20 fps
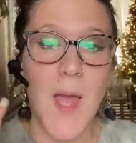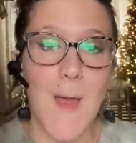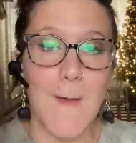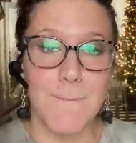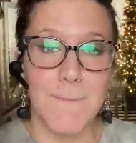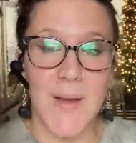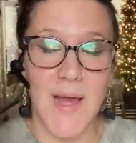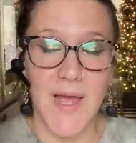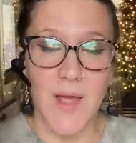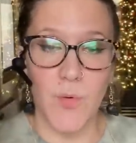
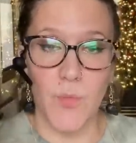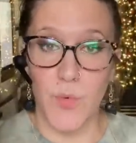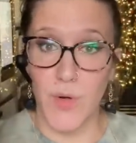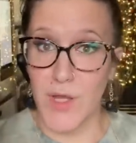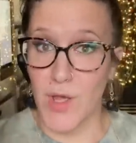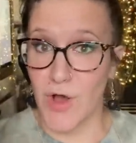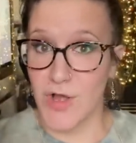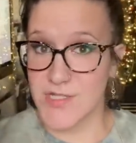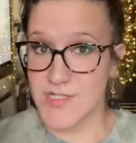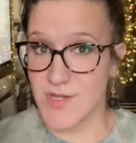But we
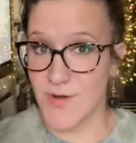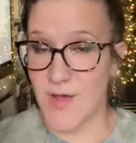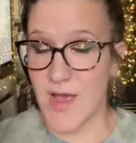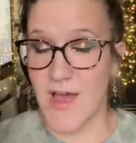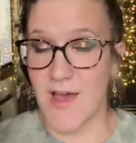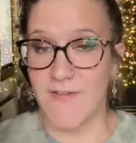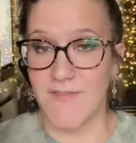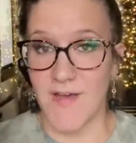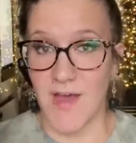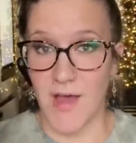also
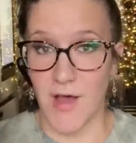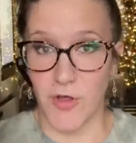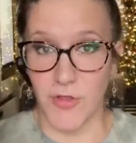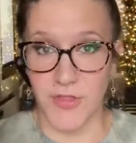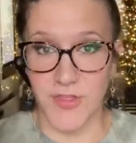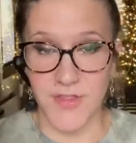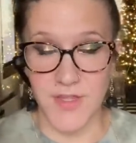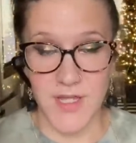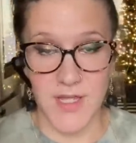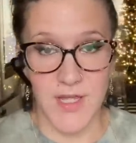have
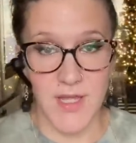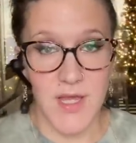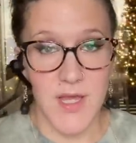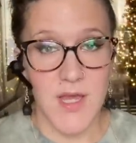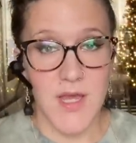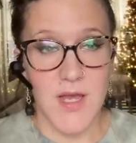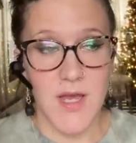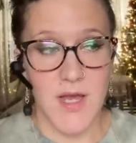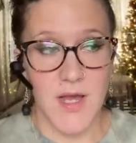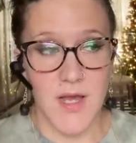healthy
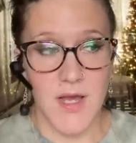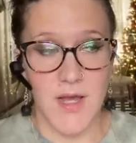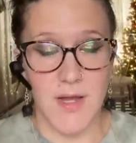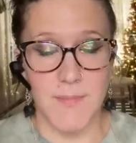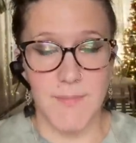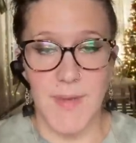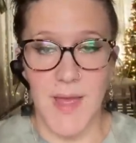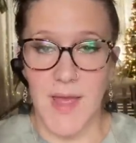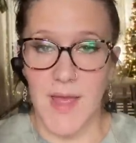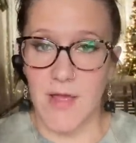
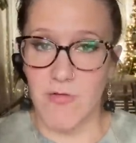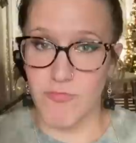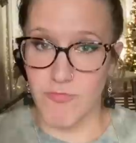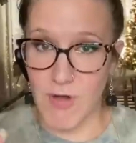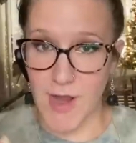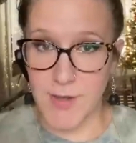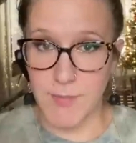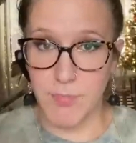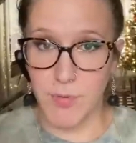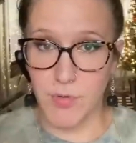um,
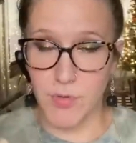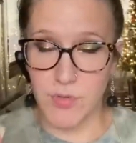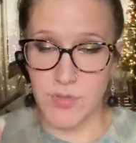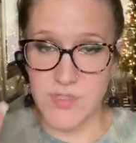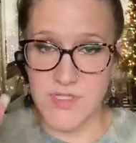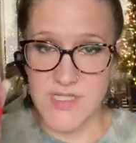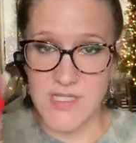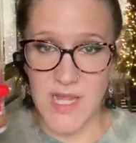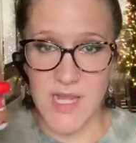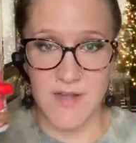Red
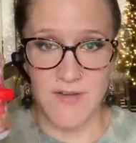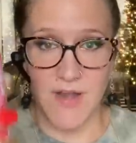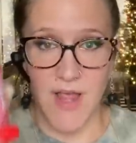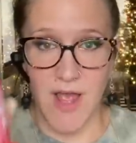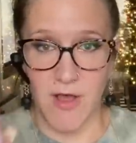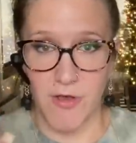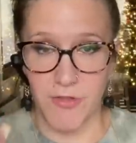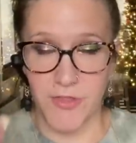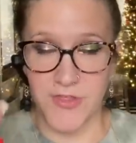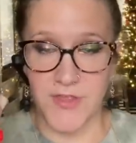Bulls and
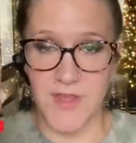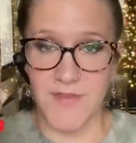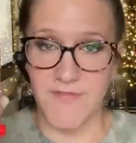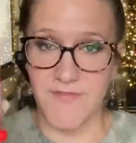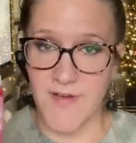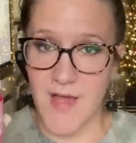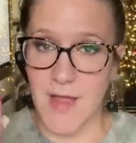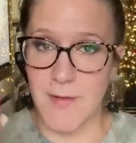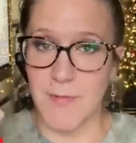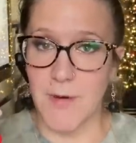healthy
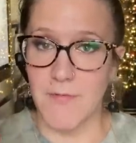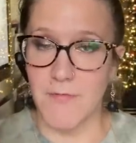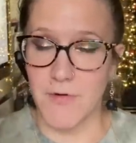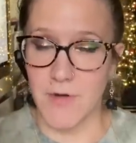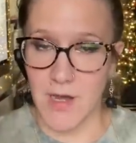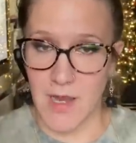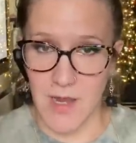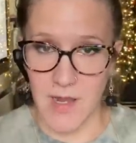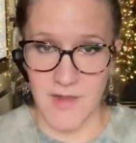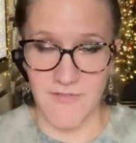five
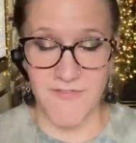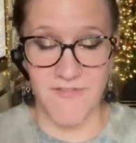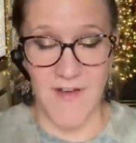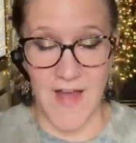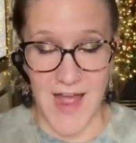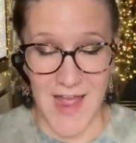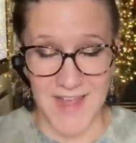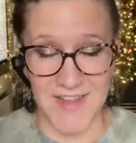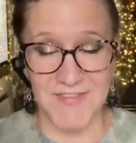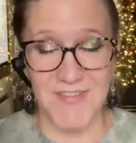hour,
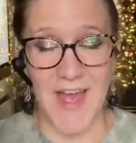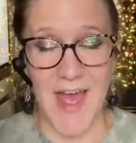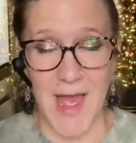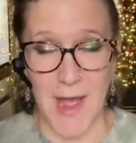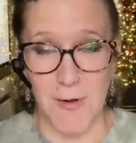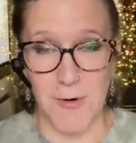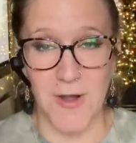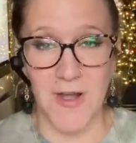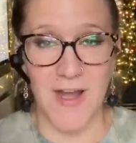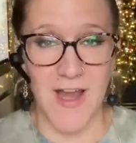five
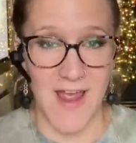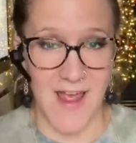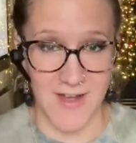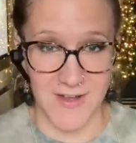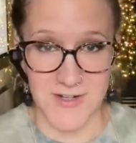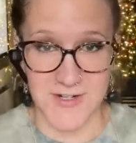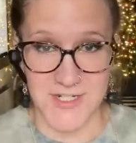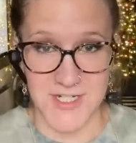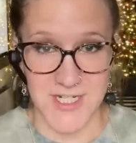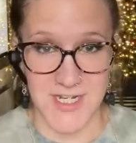hour
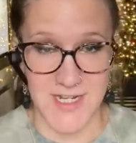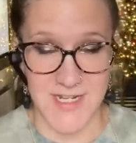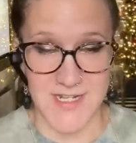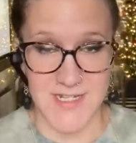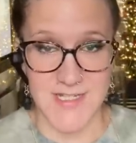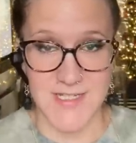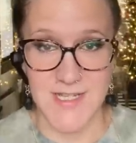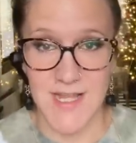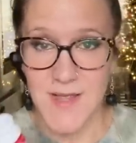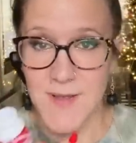
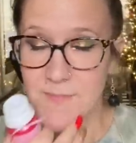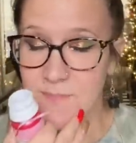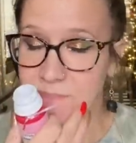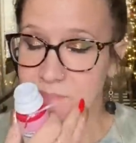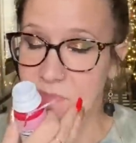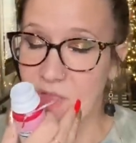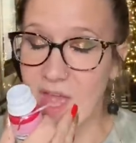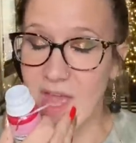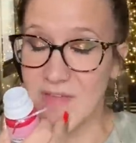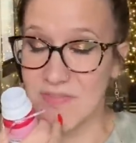energies
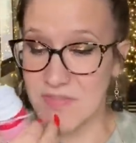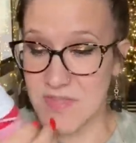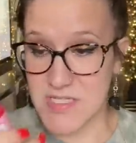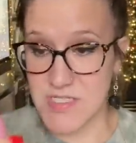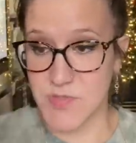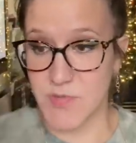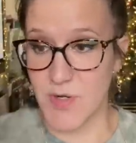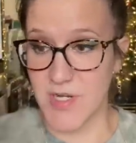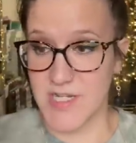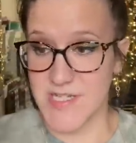and
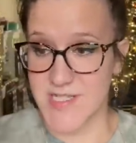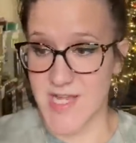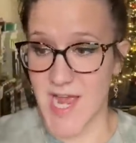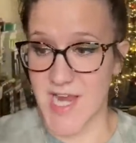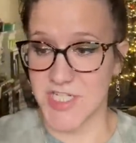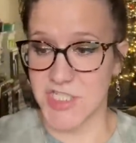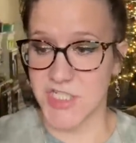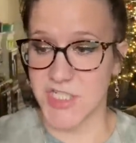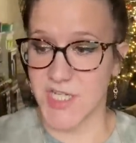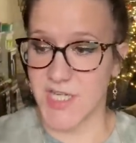this one is actually